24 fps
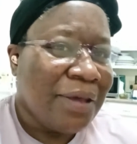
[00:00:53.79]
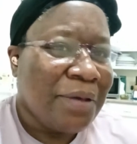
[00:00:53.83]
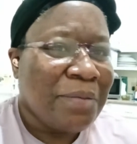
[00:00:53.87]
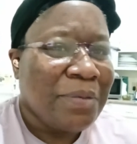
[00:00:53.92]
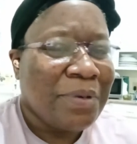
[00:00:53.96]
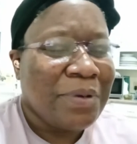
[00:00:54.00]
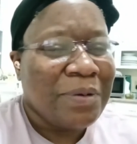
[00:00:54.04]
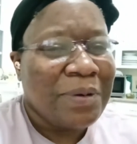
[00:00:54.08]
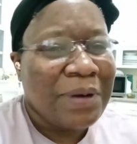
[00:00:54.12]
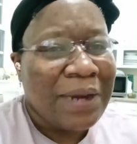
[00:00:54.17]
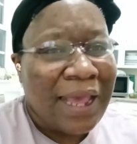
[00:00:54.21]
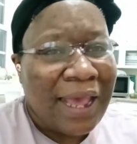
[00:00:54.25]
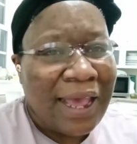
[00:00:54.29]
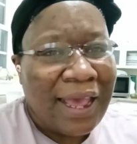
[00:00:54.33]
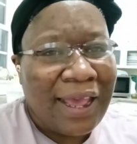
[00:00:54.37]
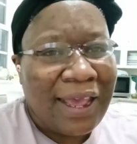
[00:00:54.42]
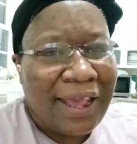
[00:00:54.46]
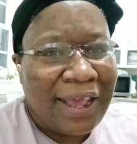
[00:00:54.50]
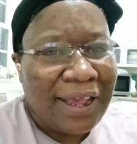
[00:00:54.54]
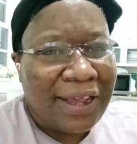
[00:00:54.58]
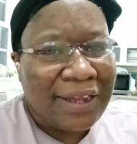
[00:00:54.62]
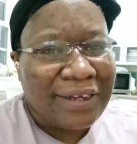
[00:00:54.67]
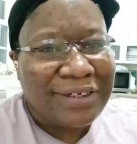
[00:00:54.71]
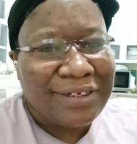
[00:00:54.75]
but not
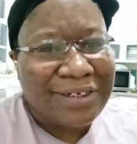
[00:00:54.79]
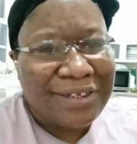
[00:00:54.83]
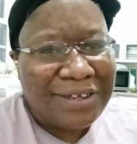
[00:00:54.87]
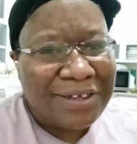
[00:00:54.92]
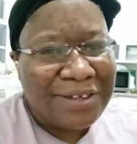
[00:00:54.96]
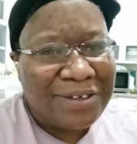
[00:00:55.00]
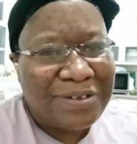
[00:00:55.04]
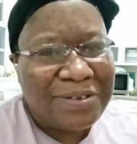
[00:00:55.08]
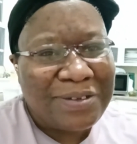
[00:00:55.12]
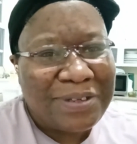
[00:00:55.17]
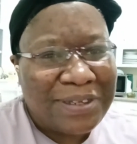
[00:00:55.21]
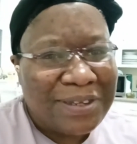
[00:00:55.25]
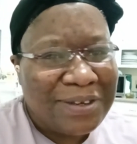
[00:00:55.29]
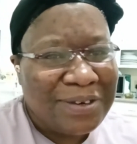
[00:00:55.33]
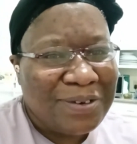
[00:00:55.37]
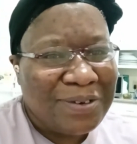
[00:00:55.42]
actually used to